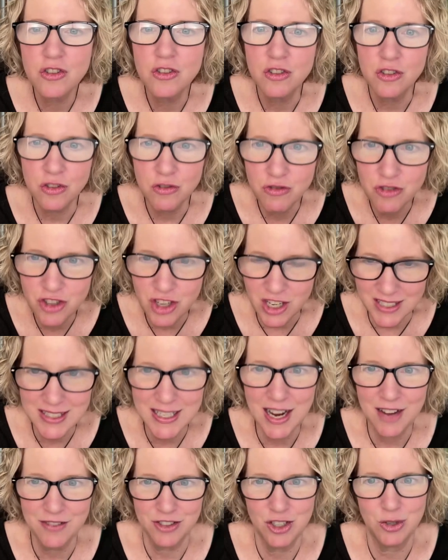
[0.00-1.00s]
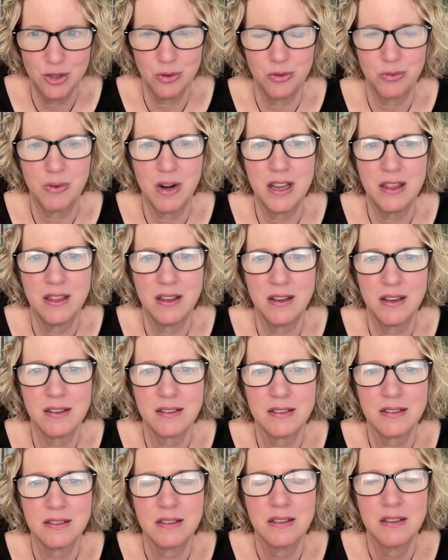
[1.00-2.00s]
You just have to do the right
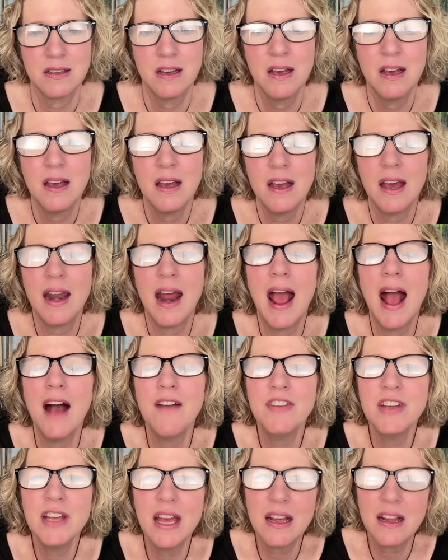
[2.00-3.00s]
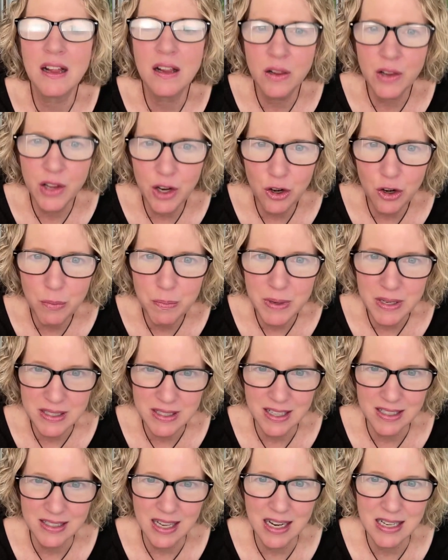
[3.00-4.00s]
things. And having a clear
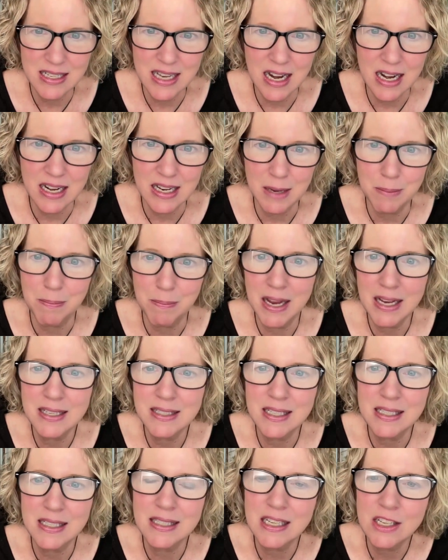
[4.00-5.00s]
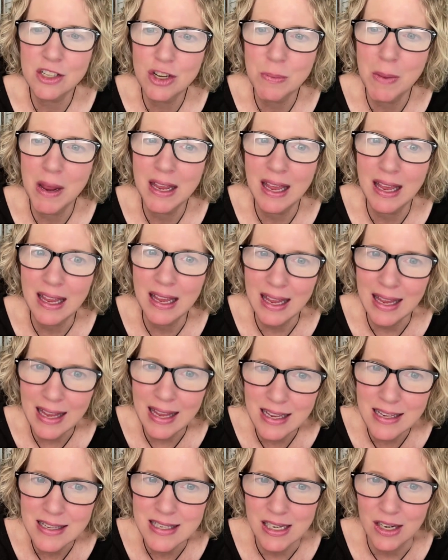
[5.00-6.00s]
business identity makes decision-making
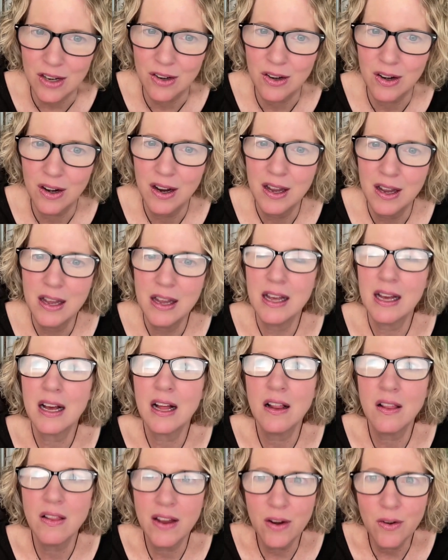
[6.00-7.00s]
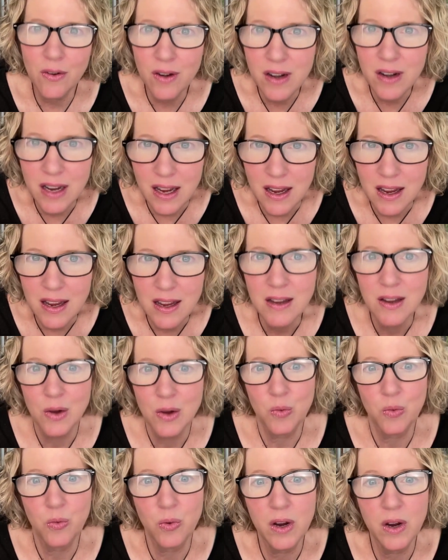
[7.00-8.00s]
easier. Clarity
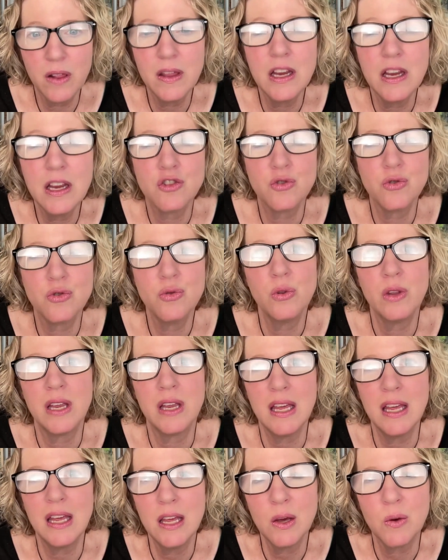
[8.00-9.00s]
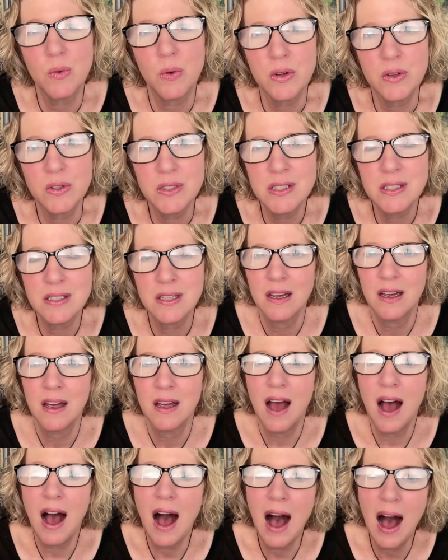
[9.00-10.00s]
really and truly equals
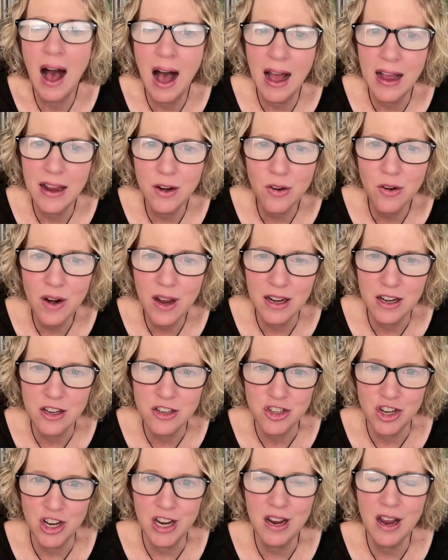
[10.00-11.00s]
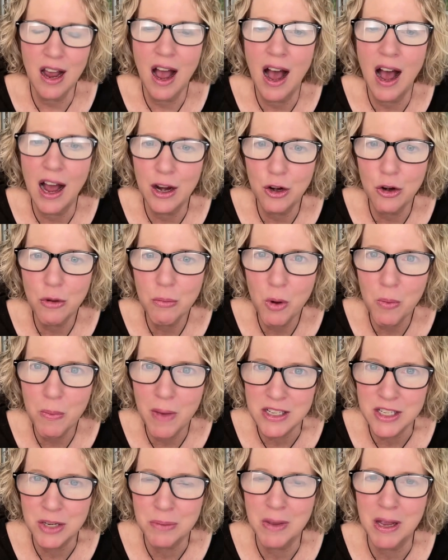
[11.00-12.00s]
higher energy, higher
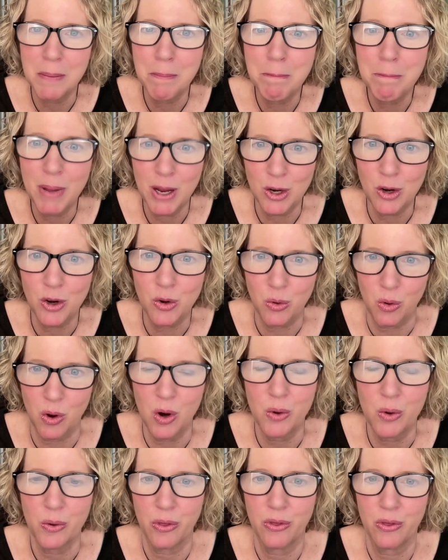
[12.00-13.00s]
momentum, and bigger growth.